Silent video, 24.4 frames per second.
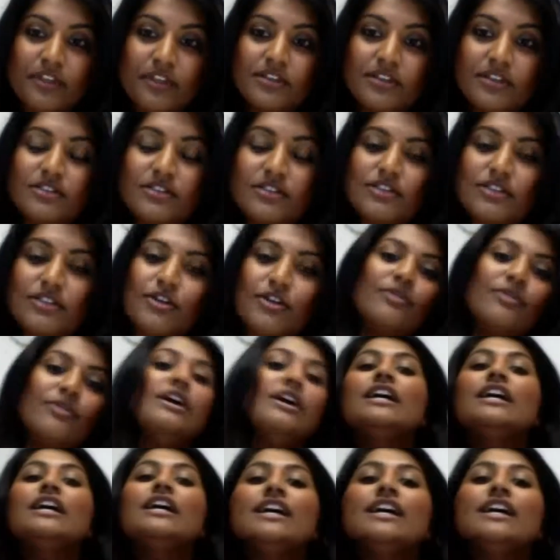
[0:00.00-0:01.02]
So
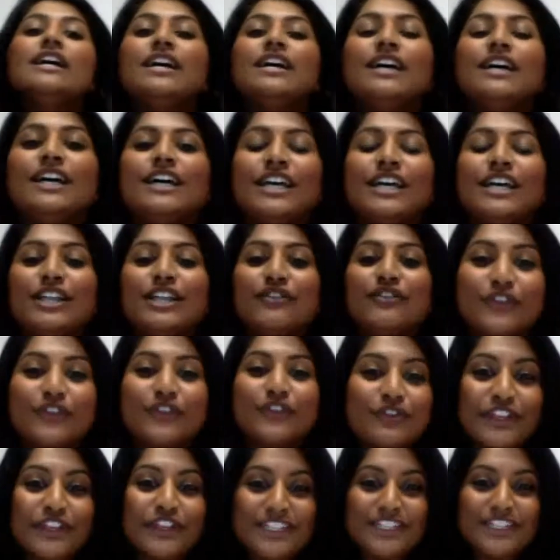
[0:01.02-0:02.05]
a few
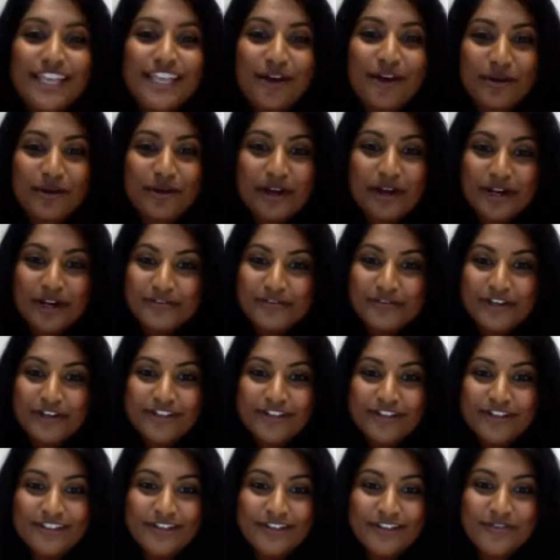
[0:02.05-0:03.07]
things there we went over
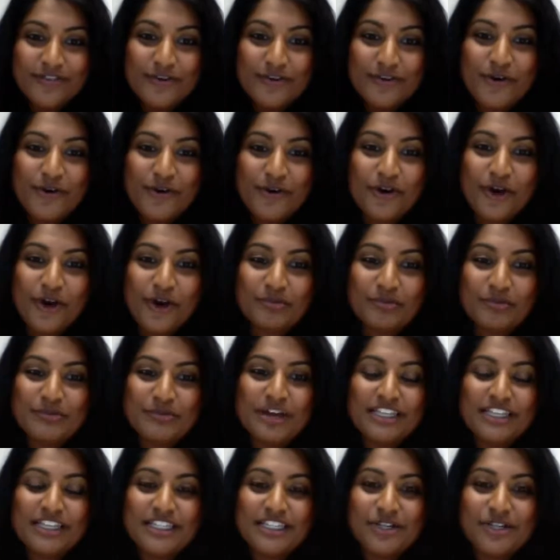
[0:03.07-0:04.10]
for
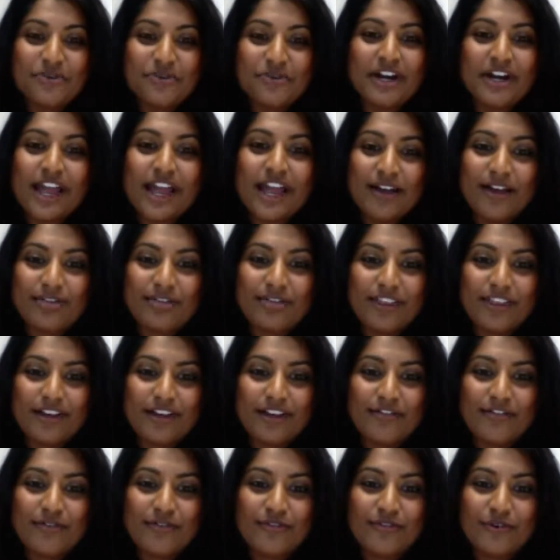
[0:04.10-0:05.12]
optimizing your account there
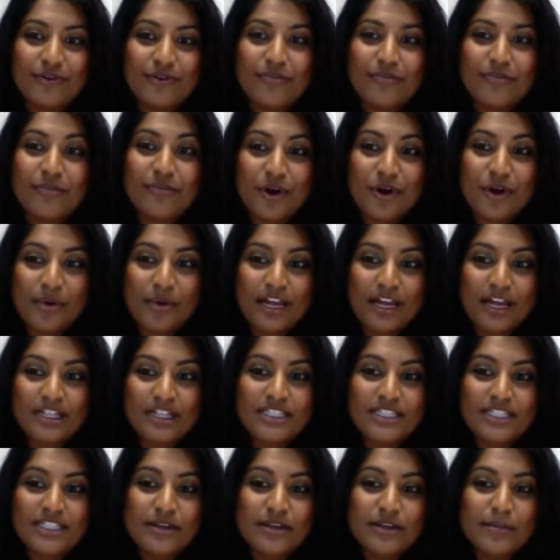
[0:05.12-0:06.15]
for
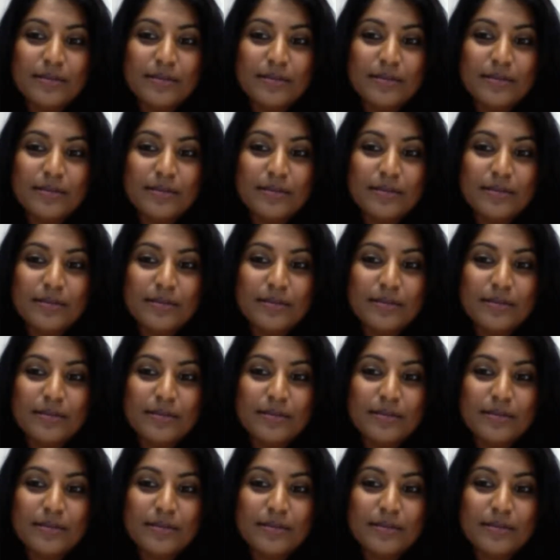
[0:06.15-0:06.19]
mobiles.